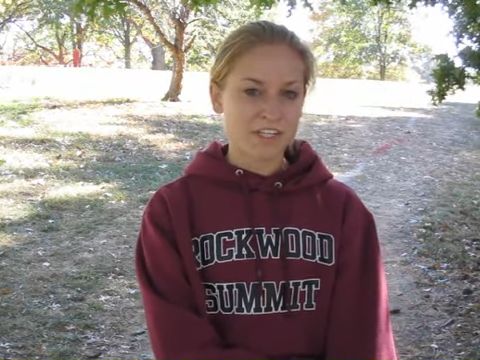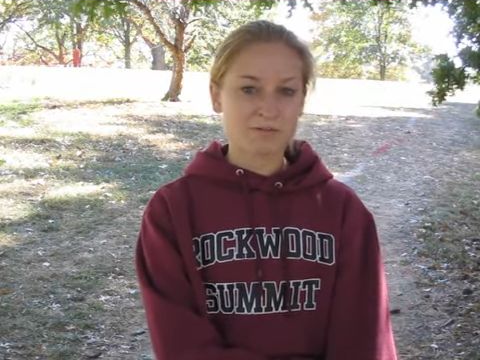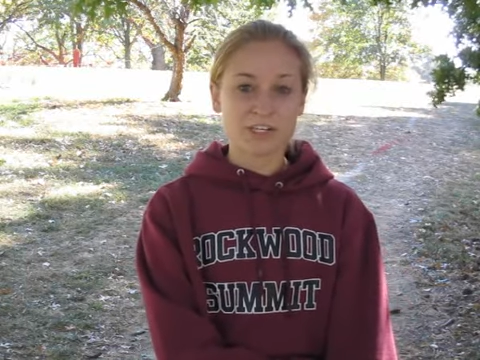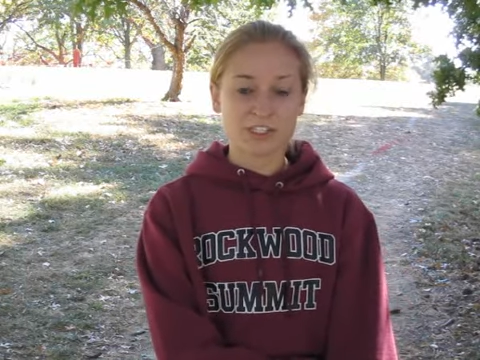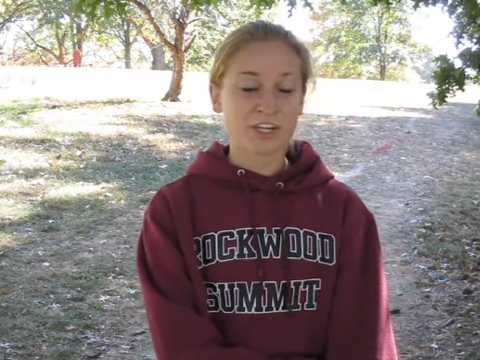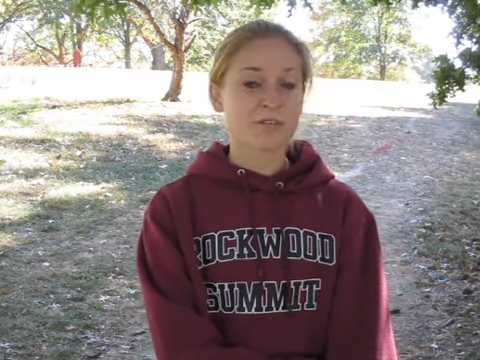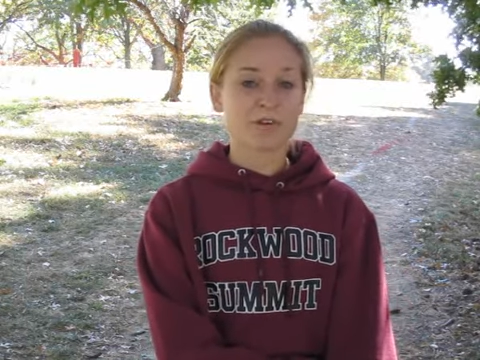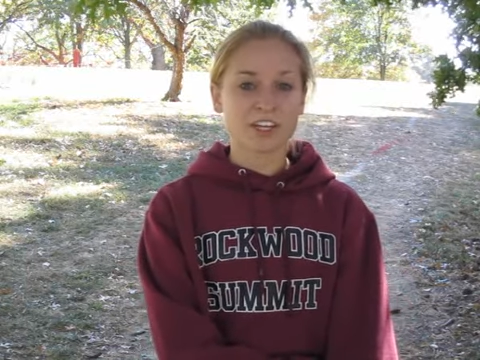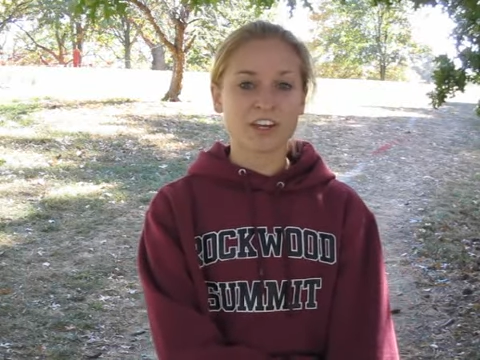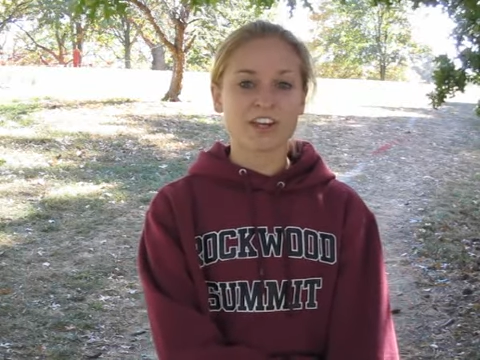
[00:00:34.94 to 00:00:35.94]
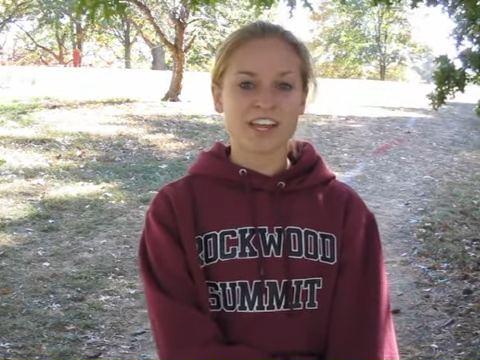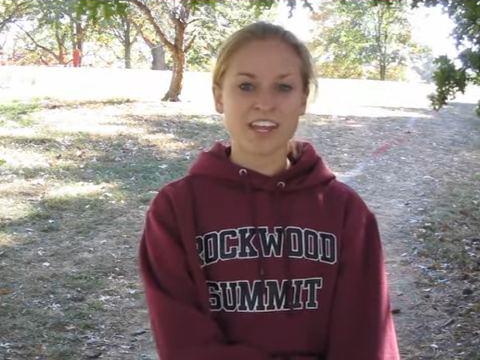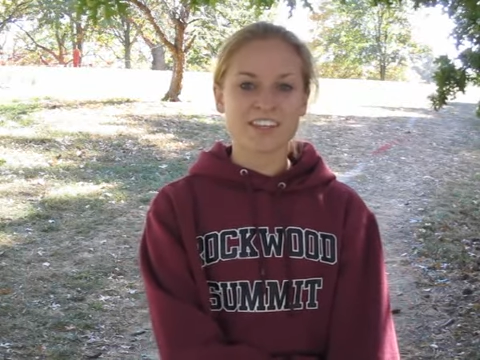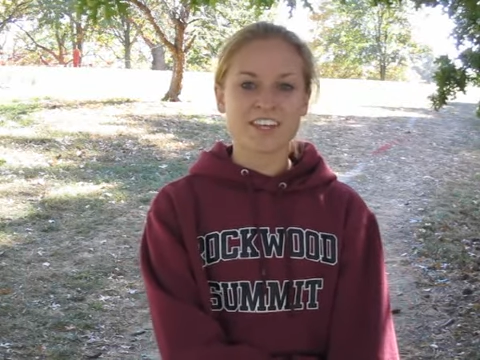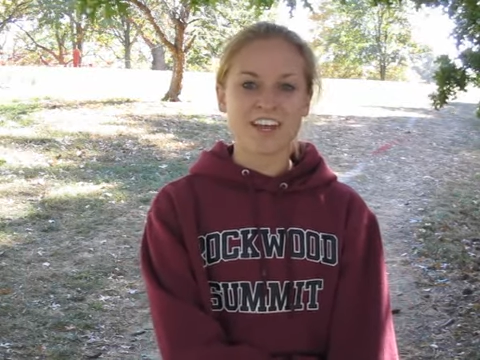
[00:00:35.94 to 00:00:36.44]
last week she had a really good kick
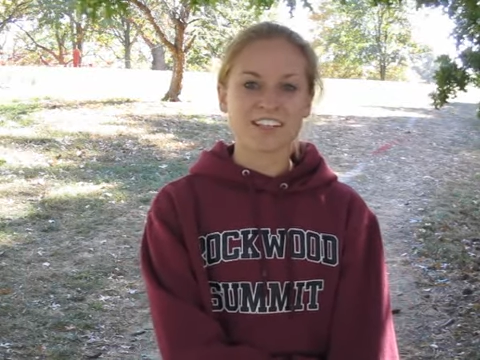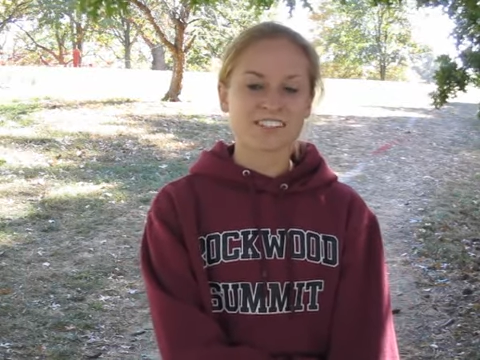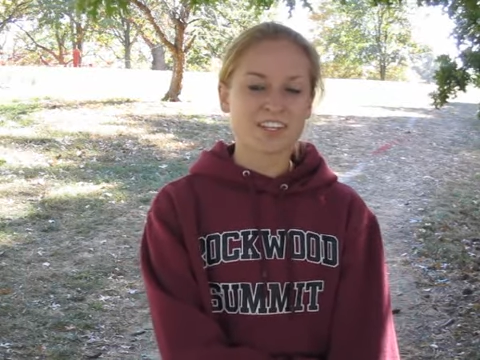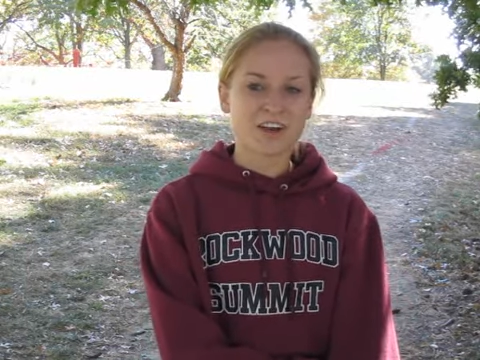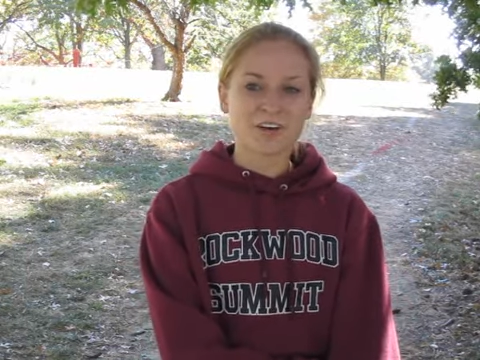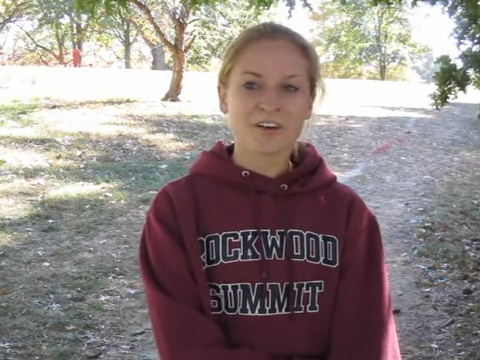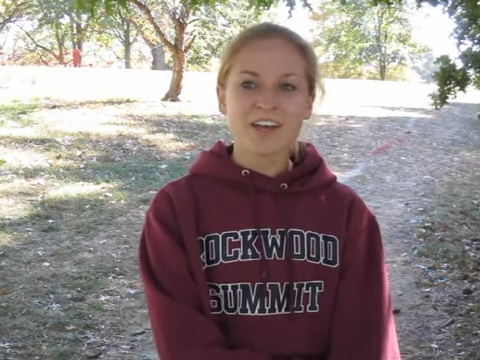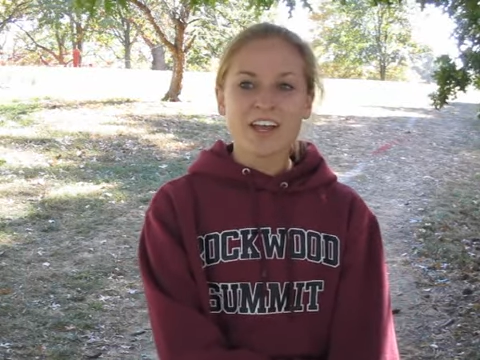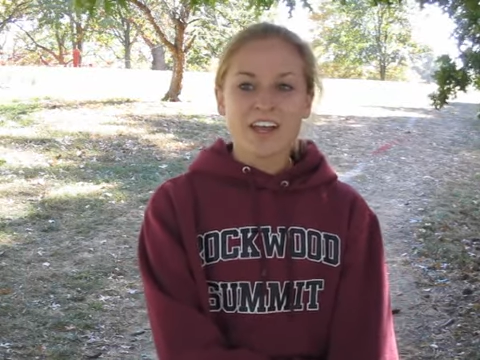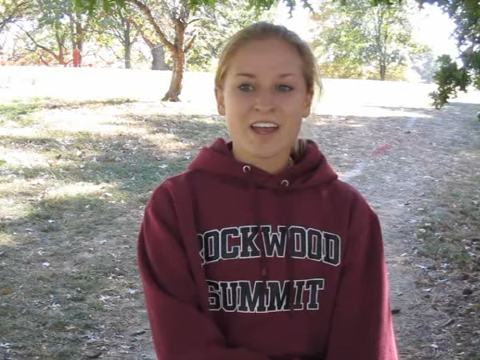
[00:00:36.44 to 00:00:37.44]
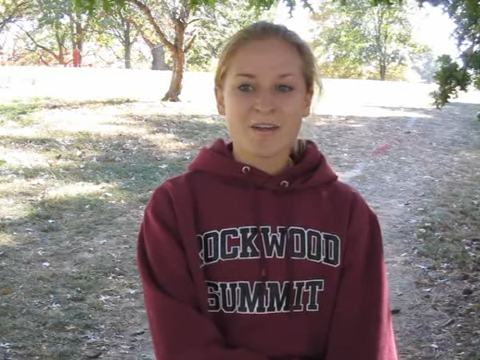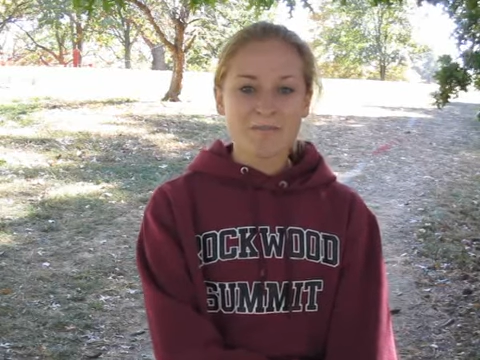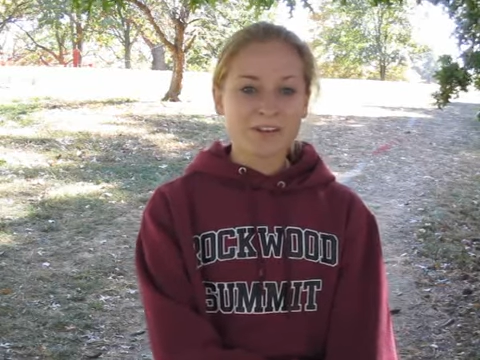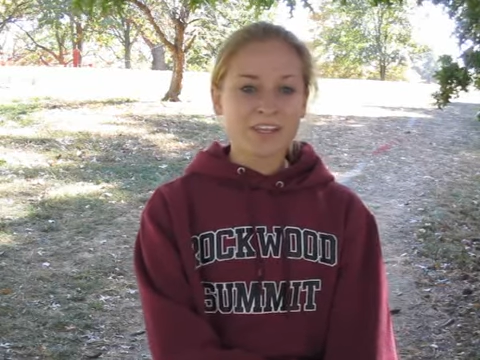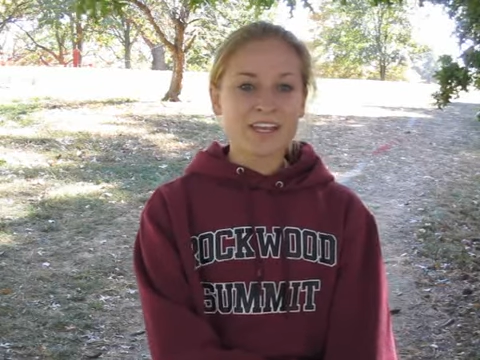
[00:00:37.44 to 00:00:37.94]
at the end, so it
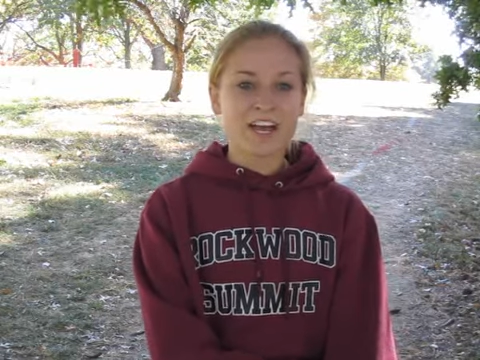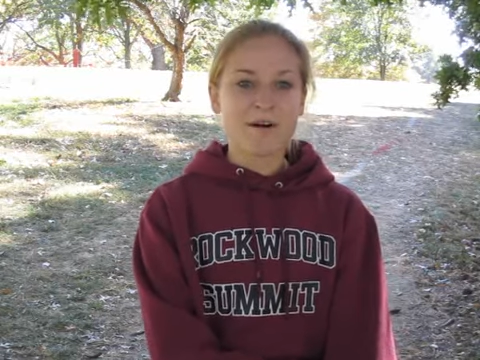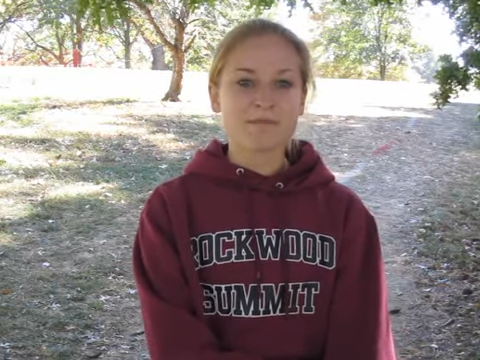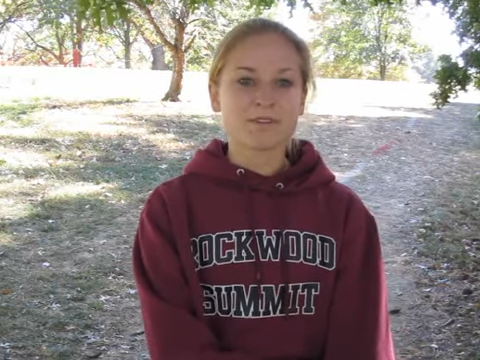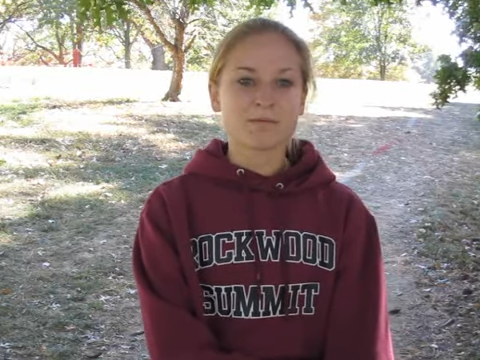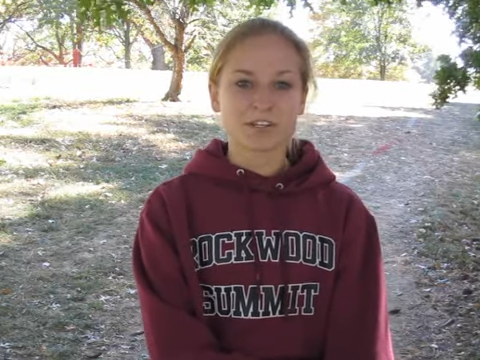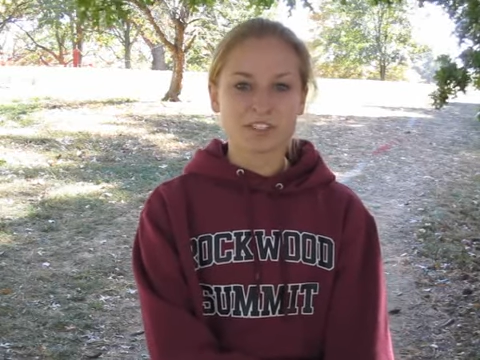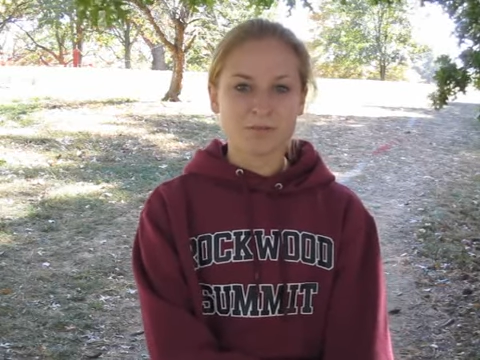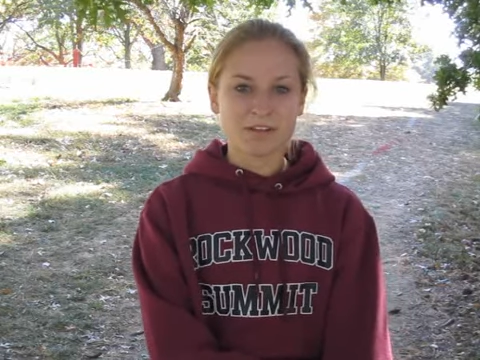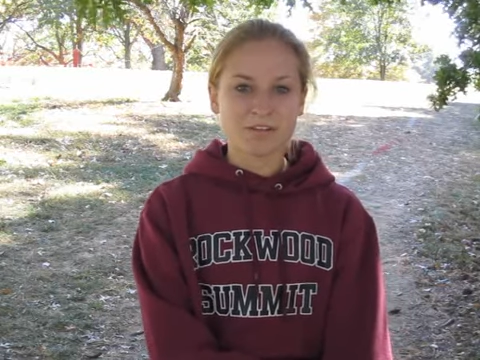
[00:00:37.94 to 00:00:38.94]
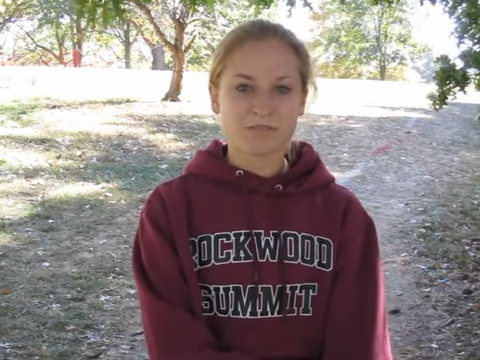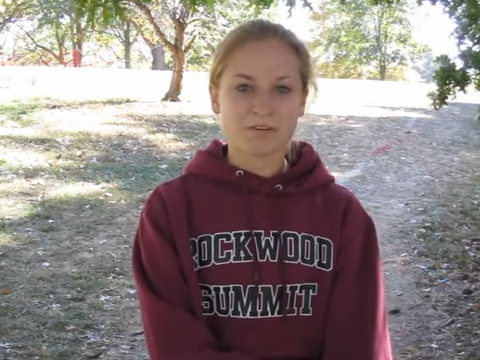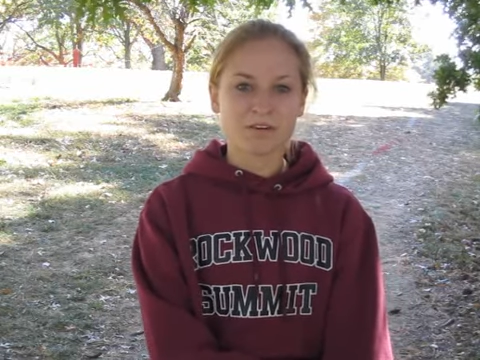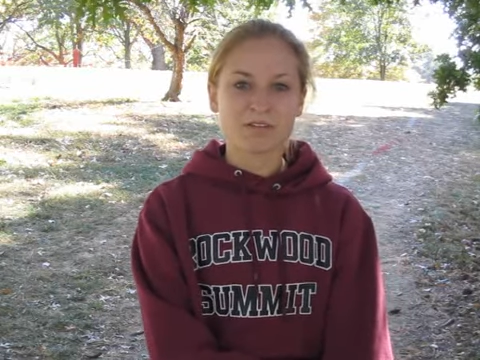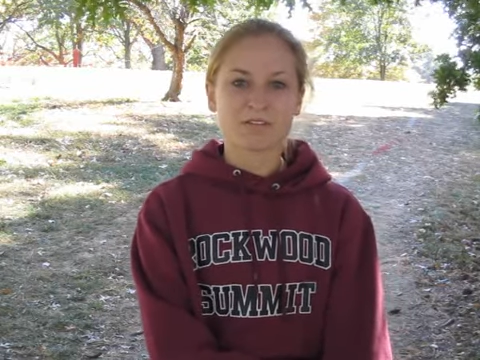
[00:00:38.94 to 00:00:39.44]
really helped to push me through
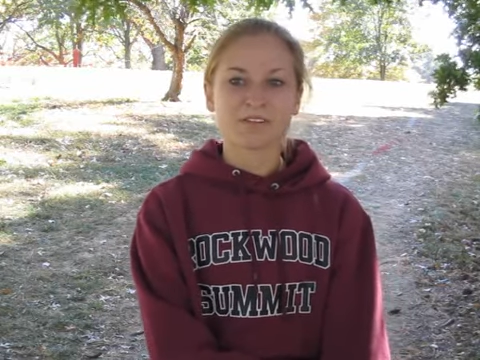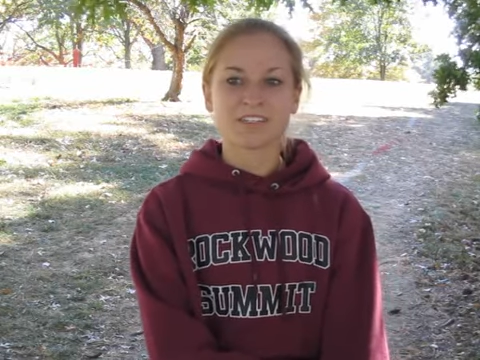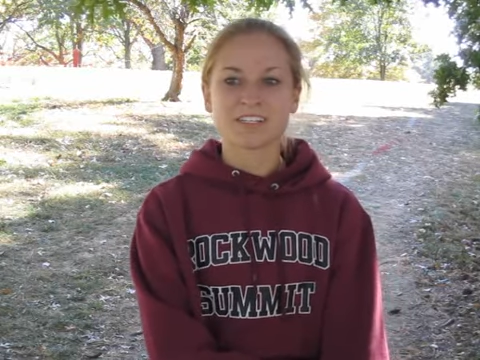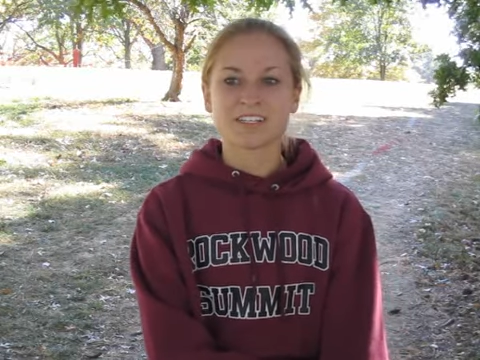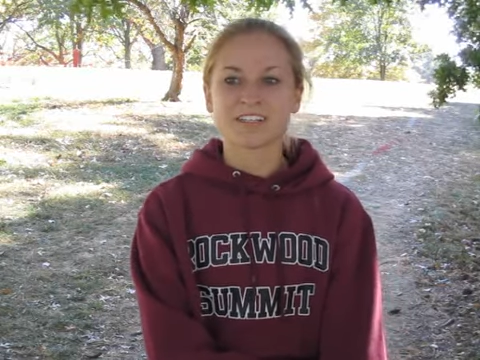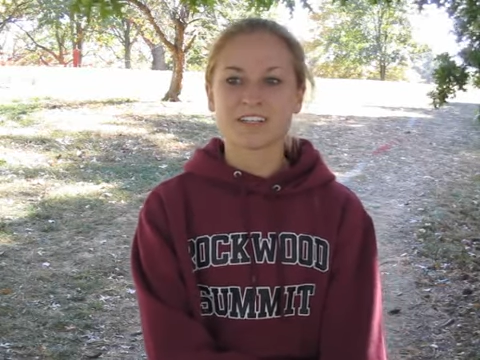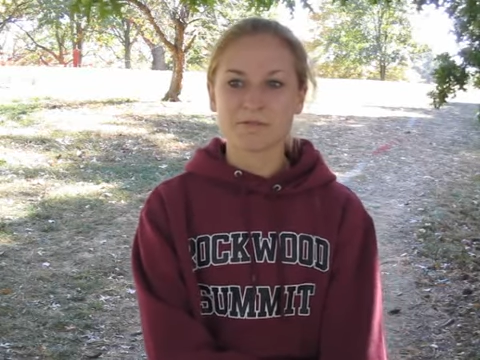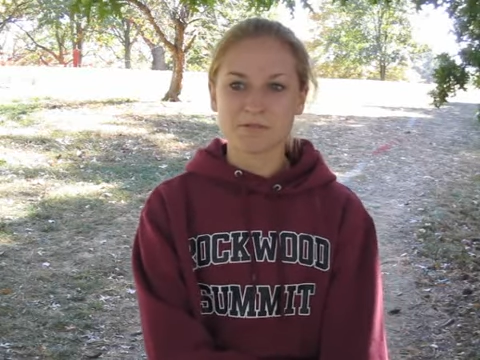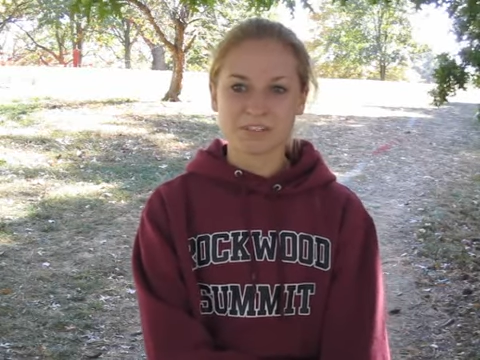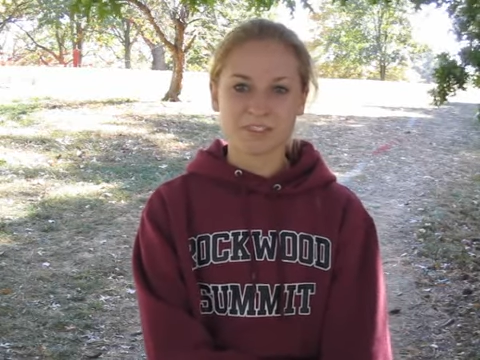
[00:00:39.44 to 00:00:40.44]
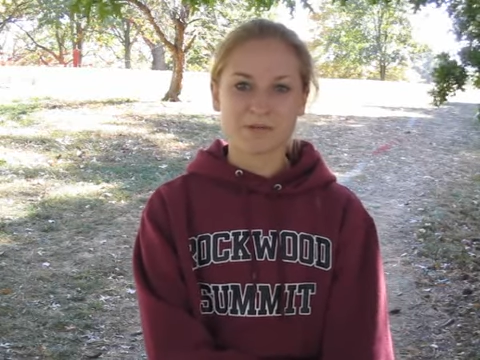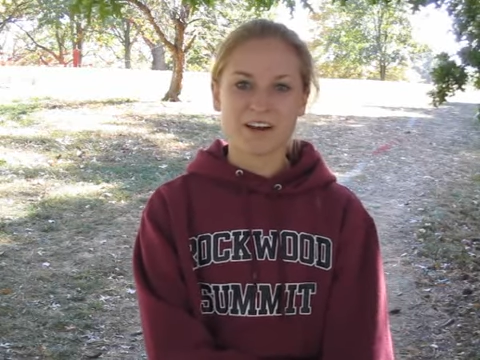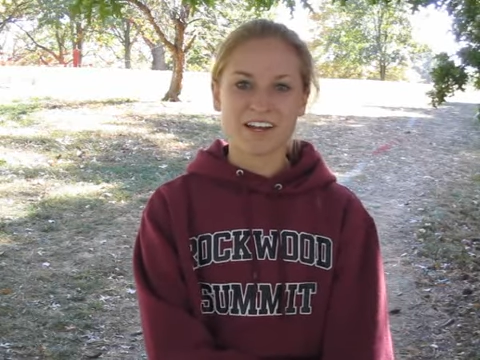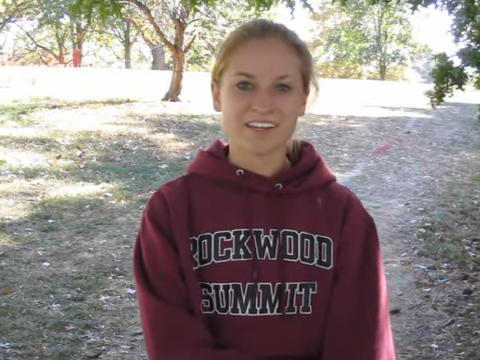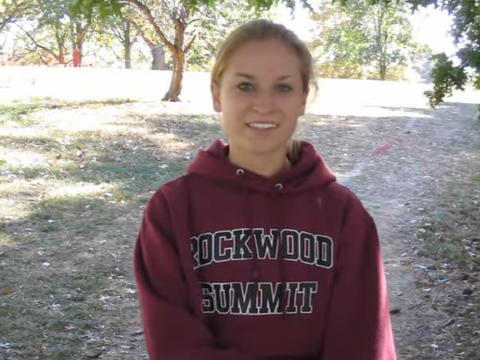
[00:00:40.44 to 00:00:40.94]
to the number one spot.